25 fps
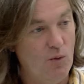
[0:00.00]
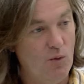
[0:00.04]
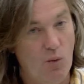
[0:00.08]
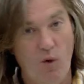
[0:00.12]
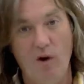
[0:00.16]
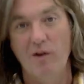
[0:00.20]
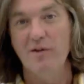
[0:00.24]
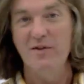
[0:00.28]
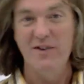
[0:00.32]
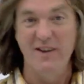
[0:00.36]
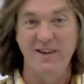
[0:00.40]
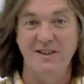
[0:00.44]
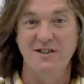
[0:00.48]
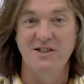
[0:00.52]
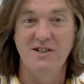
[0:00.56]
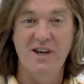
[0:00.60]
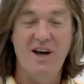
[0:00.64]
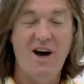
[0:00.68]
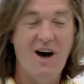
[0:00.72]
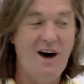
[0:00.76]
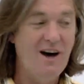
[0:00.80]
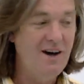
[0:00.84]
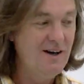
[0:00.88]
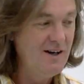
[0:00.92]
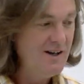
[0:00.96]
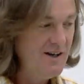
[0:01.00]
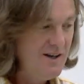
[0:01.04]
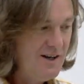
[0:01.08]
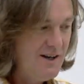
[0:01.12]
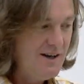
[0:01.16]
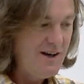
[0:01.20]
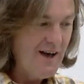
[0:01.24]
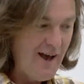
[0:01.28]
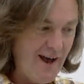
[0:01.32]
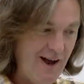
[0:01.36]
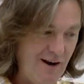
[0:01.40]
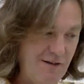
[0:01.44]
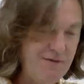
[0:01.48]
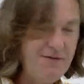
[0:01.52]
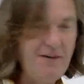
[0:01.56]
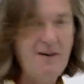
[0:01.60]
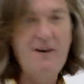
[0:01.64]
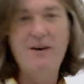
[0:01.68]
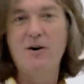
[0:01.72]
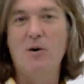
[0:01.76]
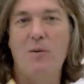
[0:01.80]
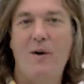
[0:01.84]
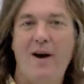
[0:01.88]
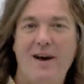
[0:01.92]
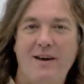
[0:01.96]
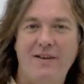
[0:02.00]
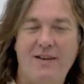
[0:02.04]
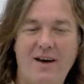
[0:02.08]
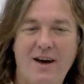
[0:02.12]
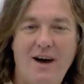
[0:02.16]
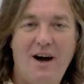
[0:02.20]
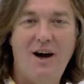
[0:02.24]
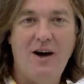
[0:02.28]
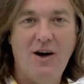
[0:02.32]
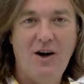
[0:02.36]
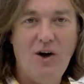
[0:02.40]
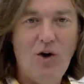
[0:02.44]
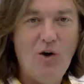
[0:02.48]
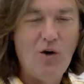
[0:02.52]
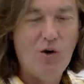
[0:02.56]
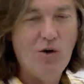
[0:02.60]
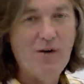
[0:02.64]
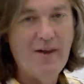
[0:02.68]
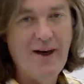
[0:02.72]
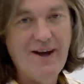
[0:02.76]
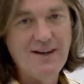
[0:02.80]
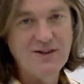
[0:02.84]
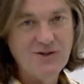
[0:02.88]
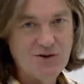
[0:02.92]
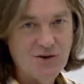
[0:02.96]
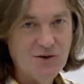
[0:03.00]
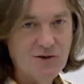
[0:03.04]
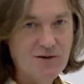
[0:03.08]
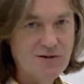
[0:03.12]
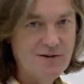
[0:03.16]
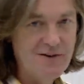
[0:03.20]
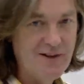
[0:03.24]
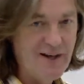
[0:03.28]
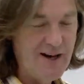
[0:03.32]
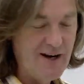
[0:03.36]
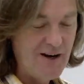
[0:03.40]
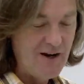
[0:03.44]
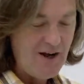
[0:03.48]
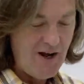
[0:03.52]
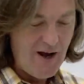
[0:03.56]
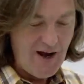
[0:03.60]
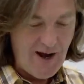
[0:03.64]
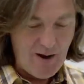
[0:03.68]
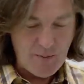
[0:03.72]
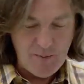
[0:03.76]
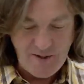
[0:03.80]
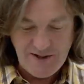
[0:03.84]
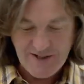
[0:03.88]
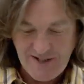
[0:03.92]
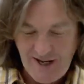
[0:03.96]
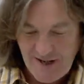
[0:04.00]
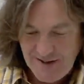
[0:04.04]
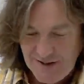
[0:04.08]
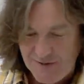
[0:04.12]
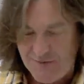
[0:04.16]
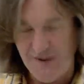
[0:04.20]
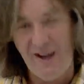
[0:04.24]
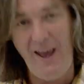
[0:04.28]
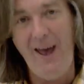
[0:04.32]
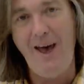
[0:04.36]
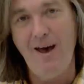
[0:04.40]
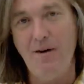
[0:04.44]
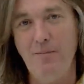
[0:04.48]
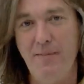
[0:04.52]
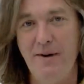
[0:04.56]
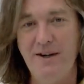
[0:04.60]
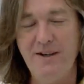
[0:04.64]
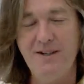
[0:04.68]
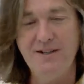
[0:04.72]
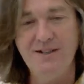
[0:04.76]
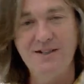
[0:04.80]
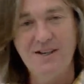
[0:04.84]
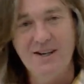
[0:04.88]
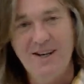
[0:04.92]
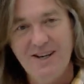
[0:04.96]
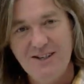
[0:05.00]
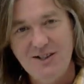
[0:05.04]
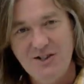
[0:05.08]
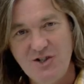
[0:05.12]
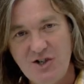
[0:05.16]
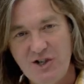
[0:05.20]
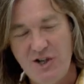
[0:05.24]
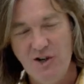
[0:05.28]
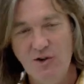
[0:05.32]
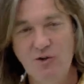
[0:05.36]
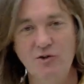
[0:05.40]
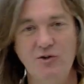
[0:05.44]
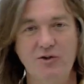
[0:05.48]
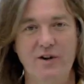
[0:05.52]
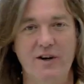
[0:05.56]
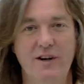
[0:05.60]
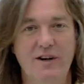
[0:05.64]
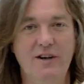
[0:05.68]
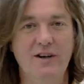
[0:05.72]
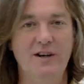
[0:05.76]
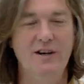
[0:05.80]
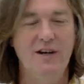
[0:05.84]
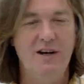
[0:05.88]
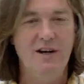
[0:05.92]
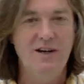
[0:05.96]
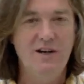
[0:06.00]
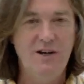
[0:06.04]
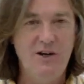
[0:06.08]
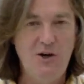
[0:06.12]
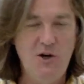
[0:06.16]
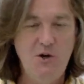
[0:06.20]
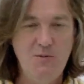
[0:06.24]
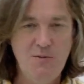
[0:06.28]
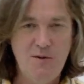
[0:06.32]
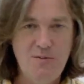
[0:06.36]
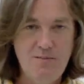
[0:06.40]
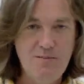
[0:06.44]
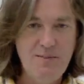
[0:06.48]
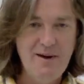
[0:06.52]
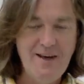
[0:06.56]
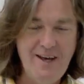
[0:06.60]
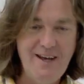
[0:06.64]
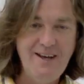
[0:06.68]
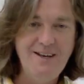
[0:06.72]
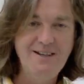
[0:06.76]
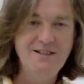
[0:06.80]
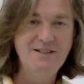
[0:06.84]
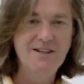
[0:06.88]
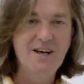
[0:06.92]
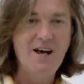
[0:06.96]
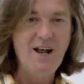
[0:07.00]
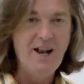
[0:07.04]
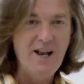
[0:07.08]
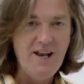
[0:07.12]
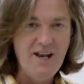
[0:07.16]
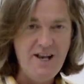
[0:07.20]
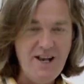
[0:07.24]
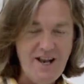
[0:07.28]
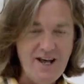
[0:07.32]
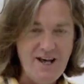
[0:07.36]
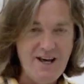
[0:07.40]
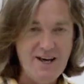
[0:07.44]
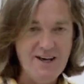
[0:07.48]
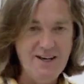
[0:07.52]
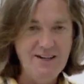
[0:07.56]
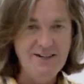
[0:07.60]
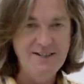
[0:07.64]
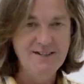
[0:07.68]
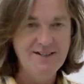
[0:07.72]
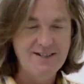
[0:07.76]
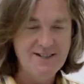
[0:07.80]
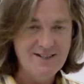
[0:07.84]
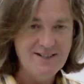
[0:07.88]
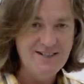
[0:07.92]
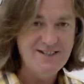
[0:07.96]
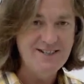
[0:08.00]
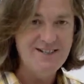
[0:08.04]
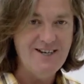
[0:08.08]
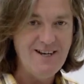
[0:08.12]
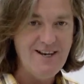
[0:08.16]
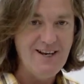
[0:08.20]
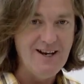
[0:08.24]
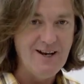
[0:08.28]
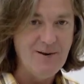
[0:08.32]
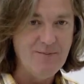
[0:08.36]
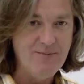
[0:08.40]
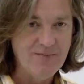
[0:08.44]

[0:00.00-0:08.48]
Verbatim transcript: what things are, how far away they are, all that sort of thing. And we tend to forget that as children, human beings learn to see.